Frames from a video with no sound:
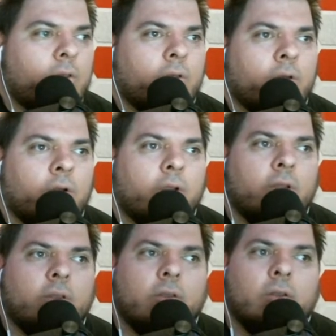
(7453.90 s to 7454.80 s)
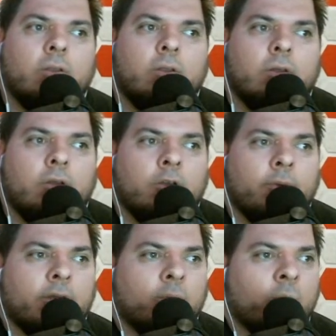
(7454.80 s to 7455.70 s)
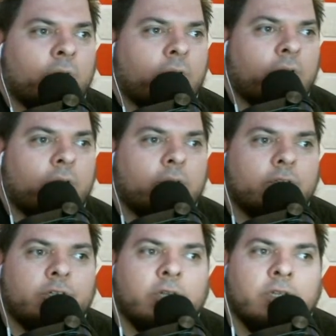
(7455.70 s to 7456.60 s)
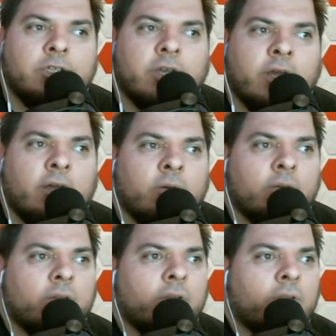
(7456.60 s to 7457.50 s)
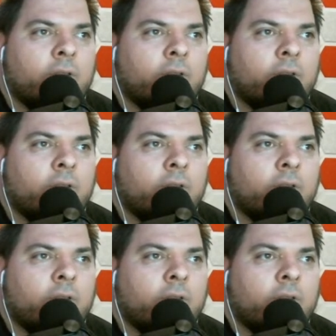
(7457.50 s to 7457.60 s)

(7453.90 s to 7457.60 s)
all right, go back to 1, change out.